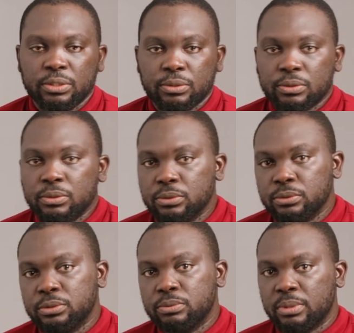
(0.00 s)
you
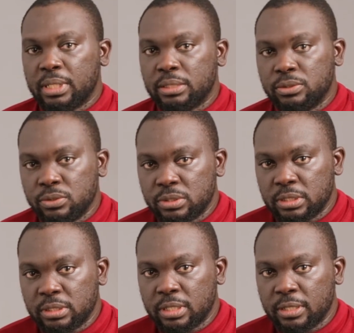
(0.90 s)
could without
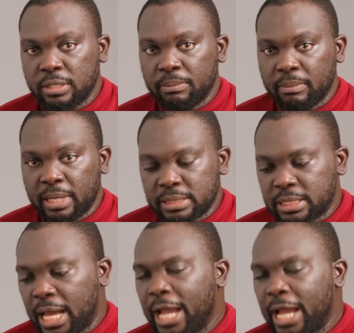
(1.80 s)
using the mask.